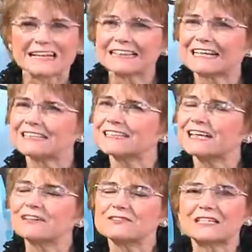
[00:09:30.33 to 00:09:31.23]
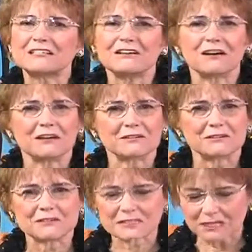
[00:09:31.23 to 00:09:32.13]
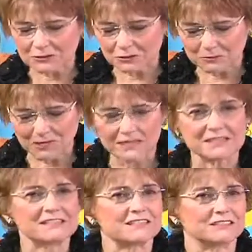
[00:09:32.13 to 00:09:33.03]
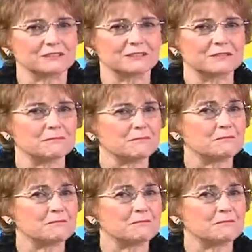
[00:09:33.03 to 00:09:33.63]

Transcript: that loves and honors and obeys the Lord.